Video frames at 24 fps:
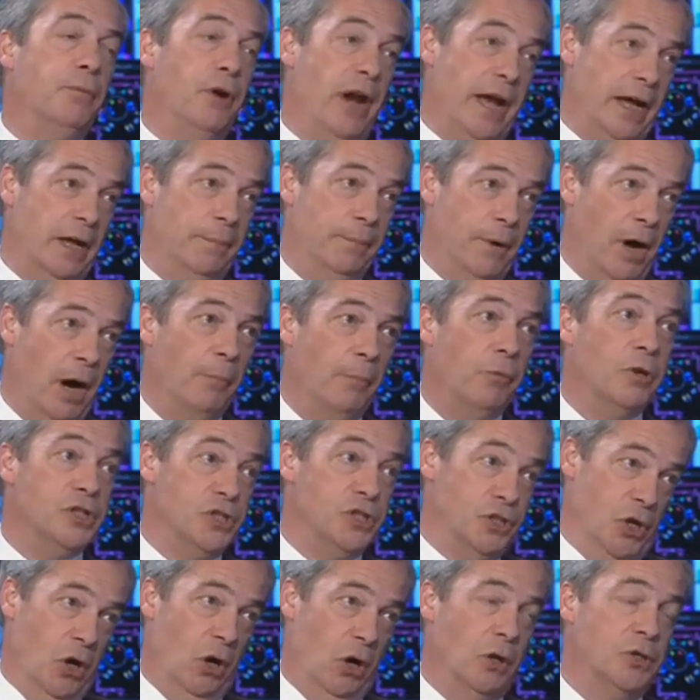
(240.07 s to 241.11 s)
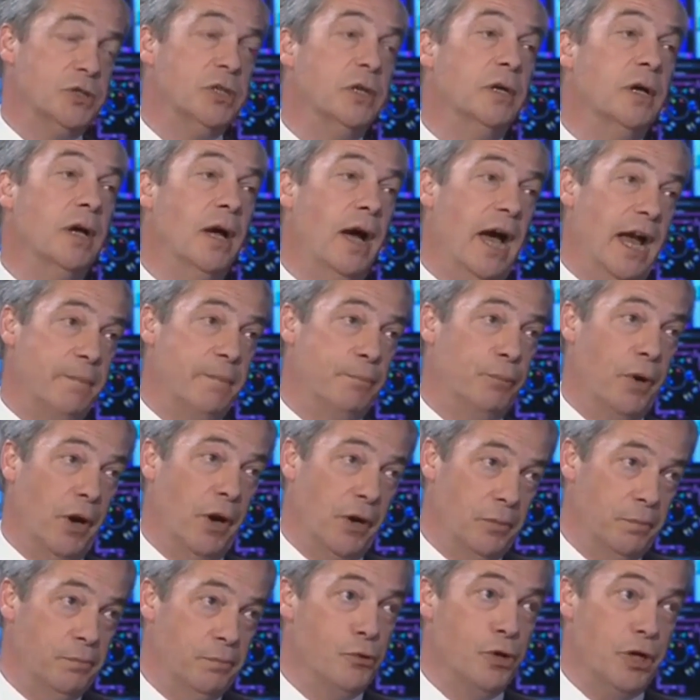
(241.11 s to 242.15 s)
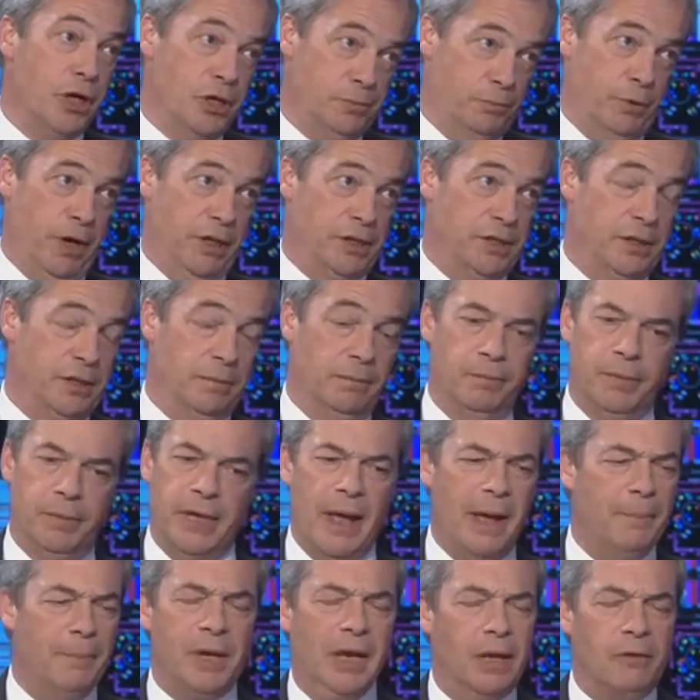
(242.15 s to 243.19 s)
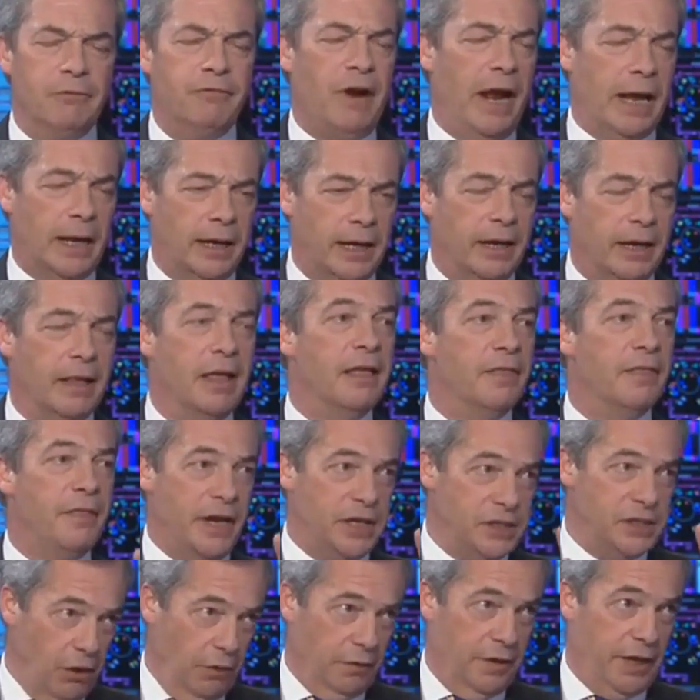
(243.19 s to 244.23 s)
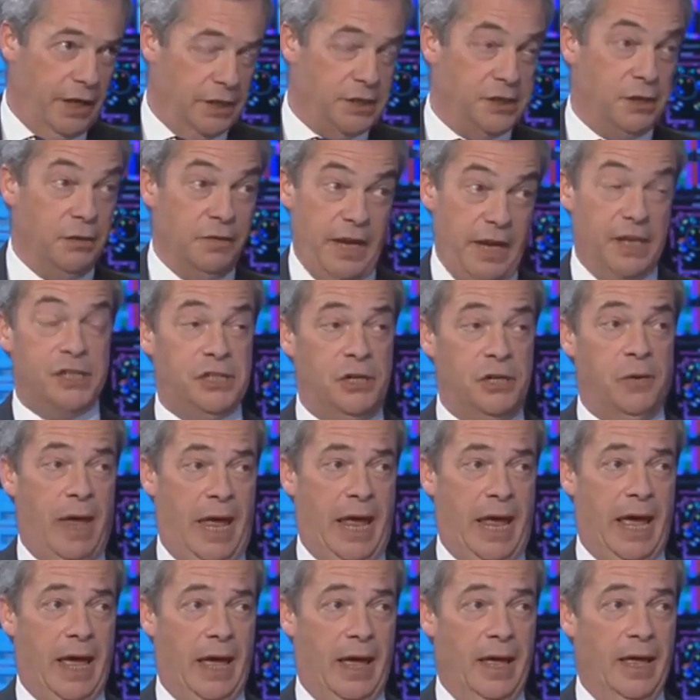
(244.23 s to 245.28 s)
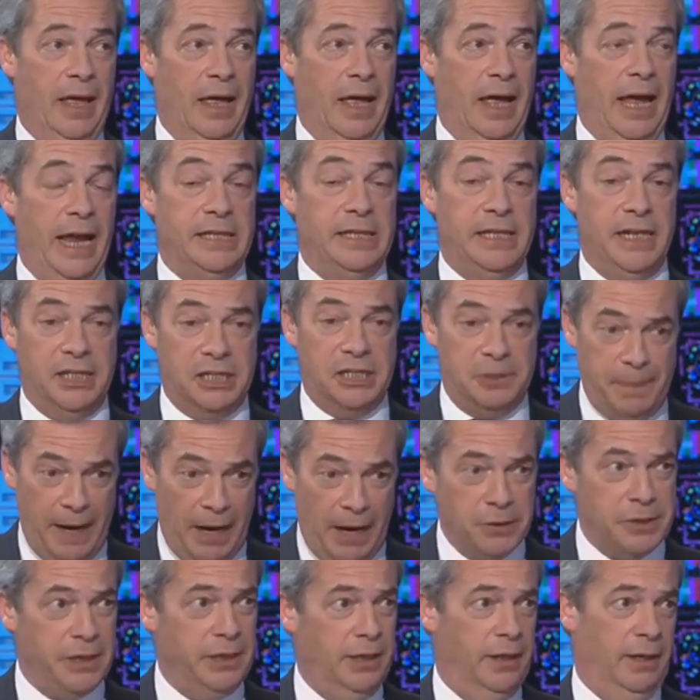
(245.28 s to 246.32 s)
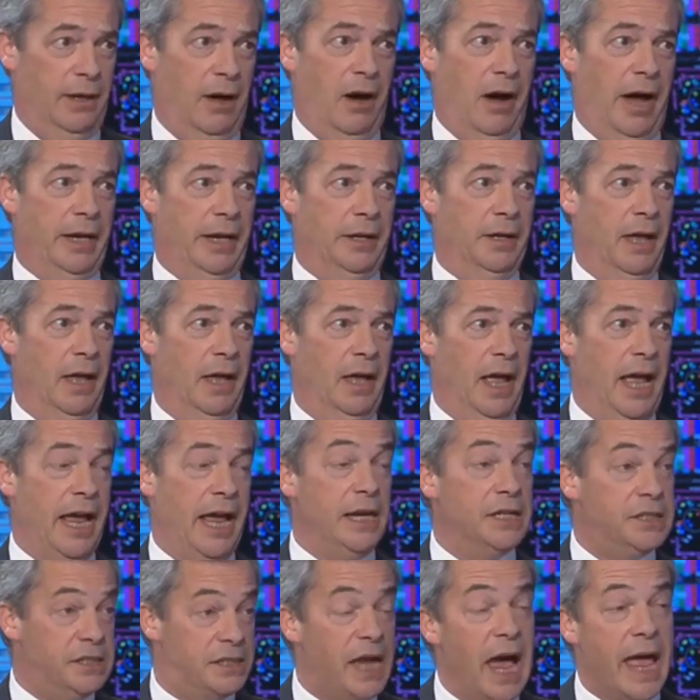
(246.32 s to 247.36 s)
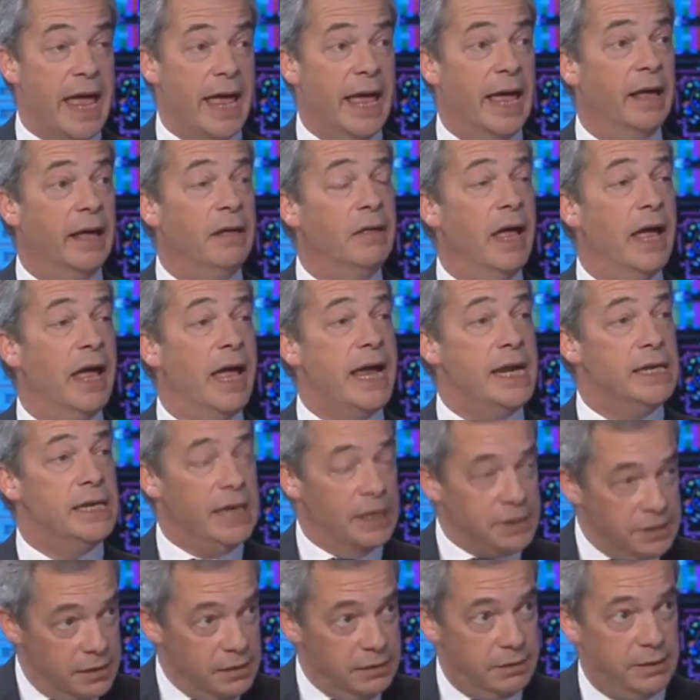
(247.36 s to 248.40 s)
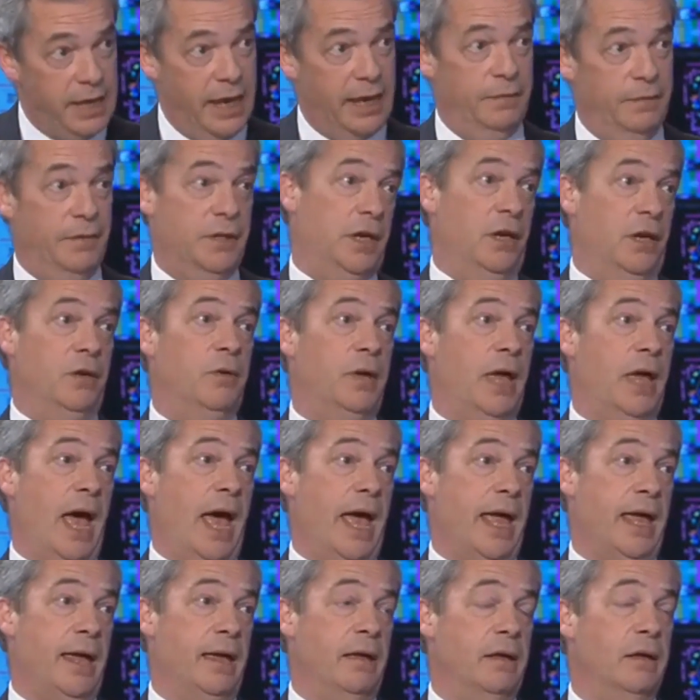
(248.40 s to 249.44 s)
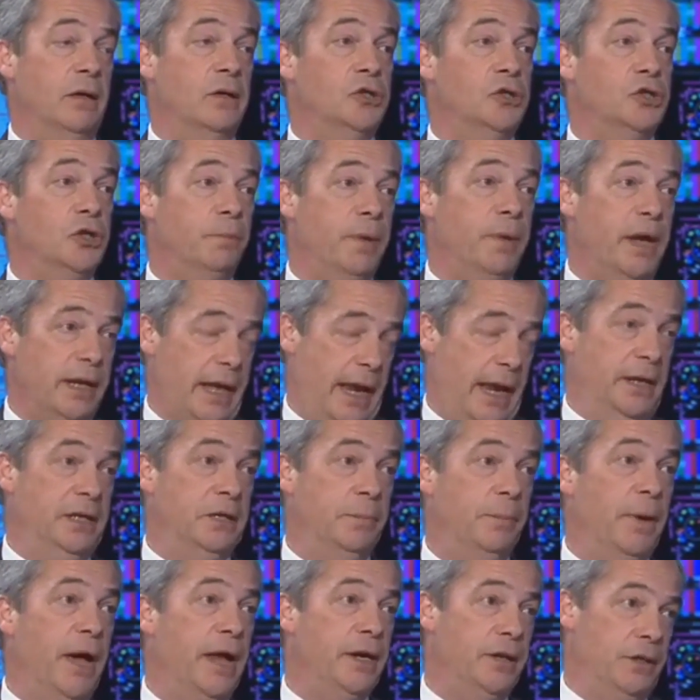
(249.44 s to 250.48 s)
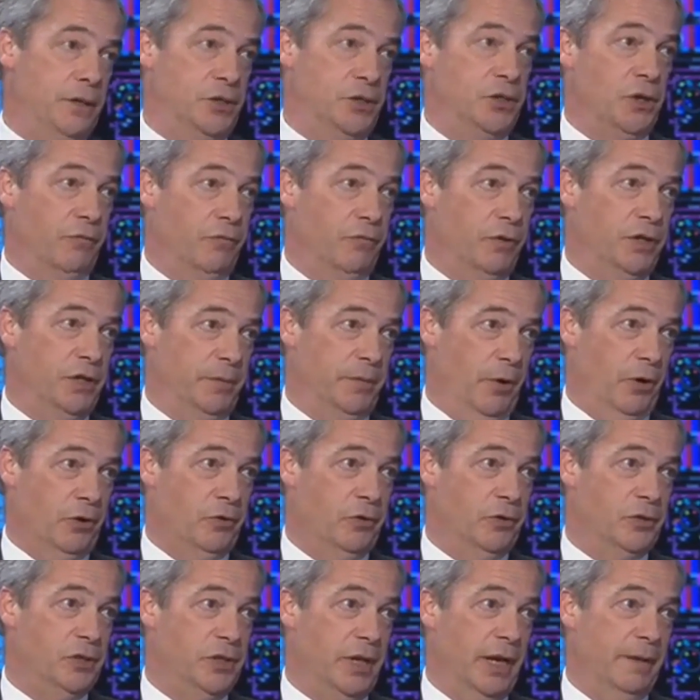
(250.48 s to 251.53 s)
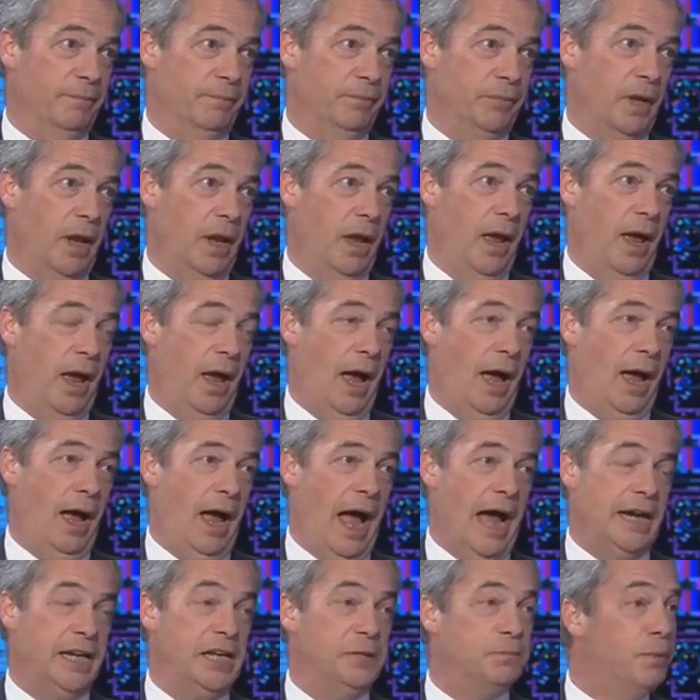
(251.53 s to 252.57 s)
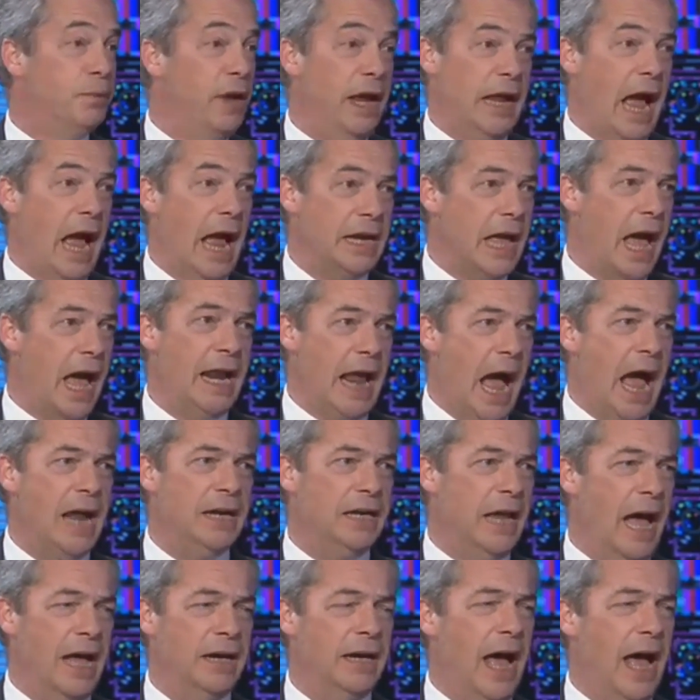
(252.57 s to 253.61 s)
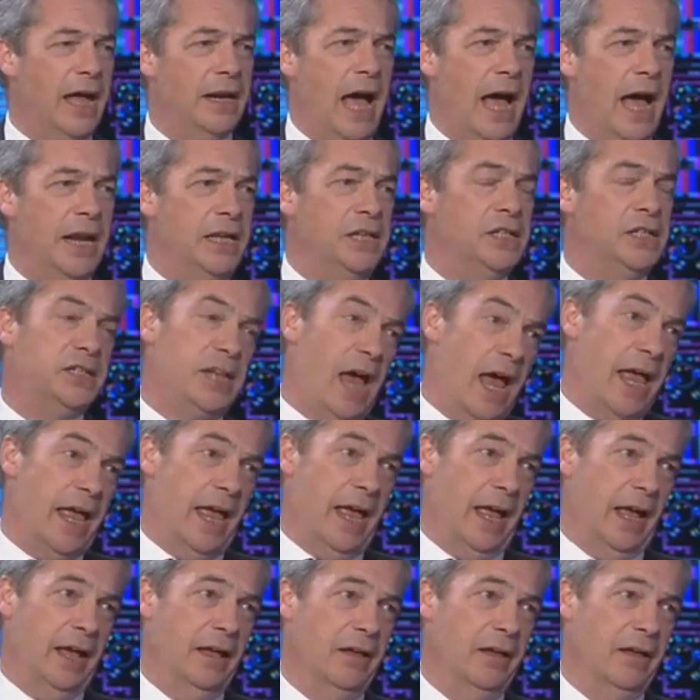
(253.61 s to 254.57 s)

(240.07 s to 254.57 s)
Barack Obama is not a pro-British president. But frankly, that is not the issue. The issue here is he's spouting a line. He's saying he doesn't think the UK should be an independent sovereign democracy. And he's saying...